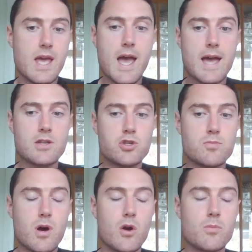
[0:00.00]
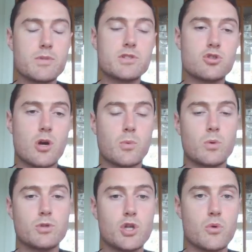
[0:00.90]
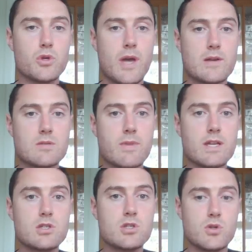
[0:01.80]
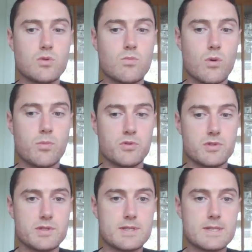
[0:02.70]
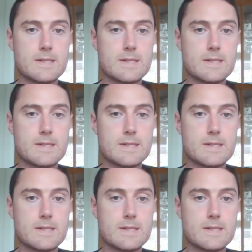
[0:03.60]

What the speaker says: And tomorrow Mr. Jobber will be showing you how to make 2 more puzzles.